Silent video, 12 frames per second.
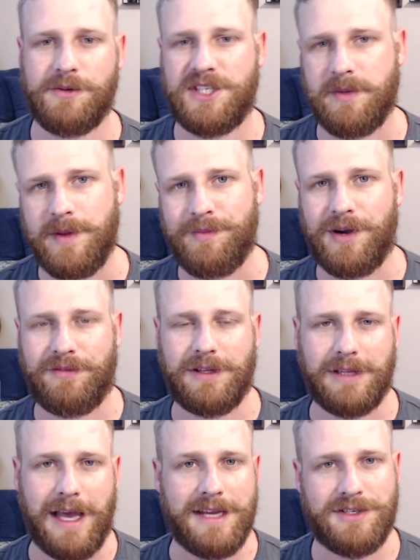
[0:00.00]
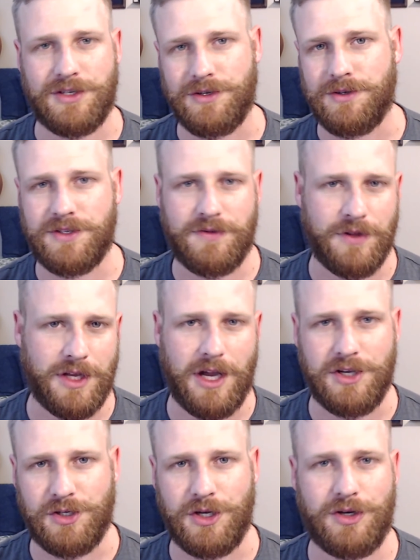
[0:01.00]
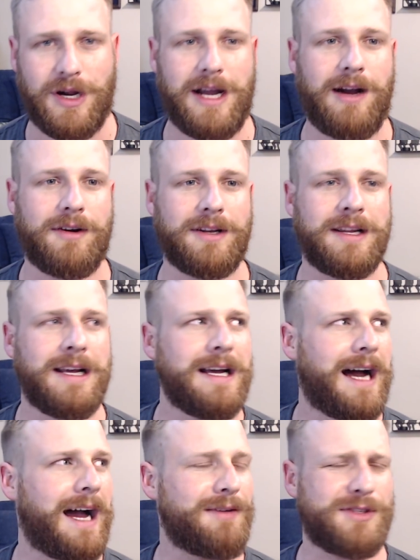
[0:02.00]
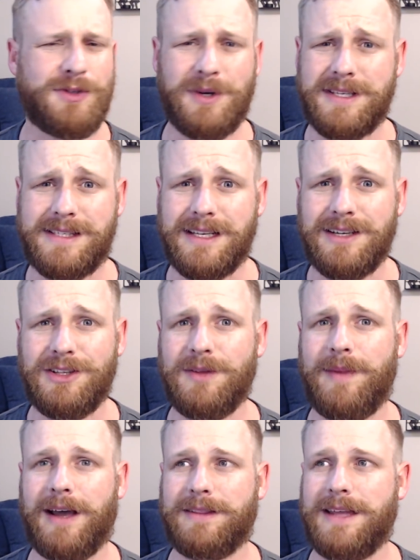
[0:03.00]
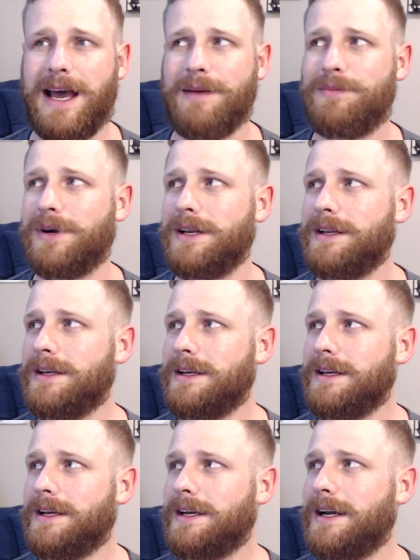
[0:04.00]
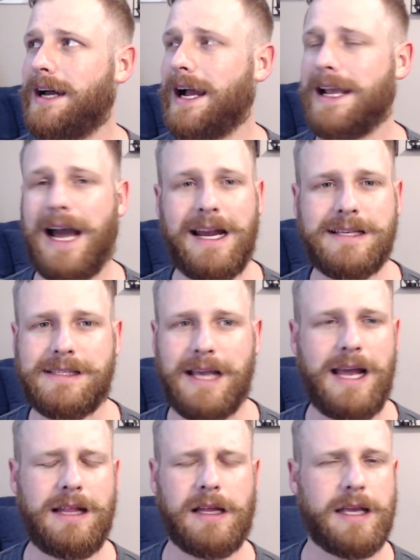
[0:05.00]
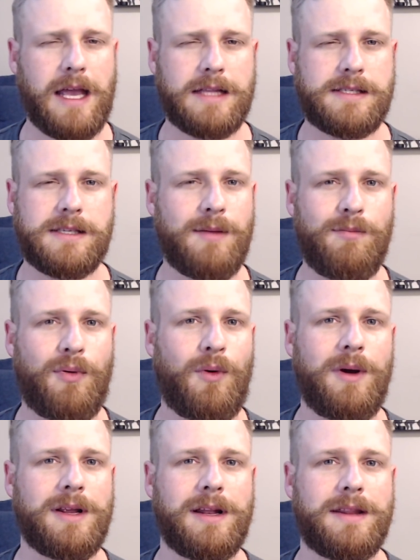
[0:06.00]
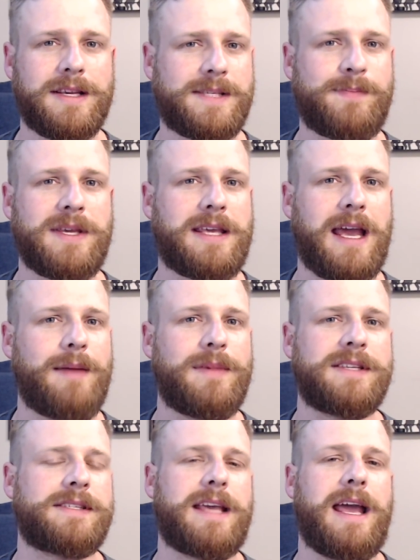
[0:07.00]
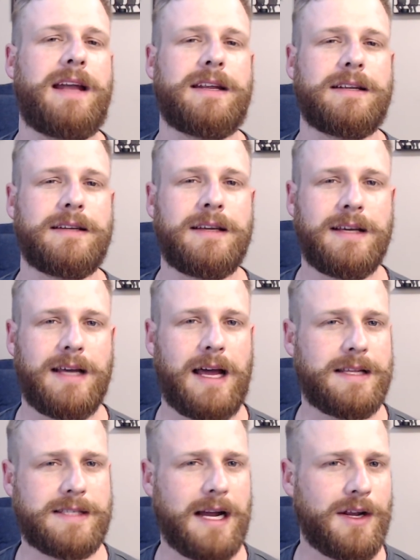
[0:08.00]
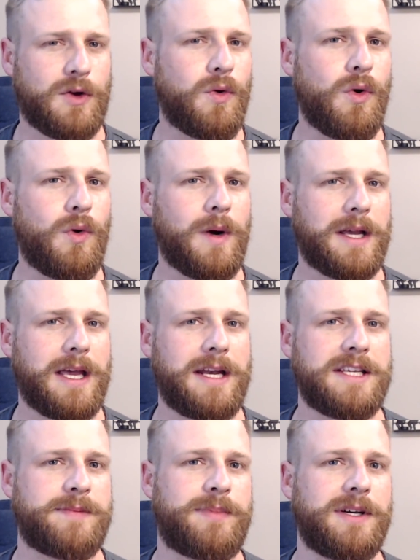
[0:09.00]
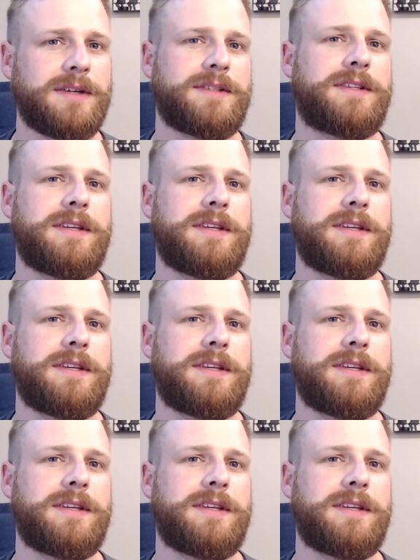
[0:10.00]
Jimmy Buffett light tunes for the country crowd. And I was sort of cynical about that, but I gotta say, at some point, this became his canon, and it's kind of cool what Kenny's built.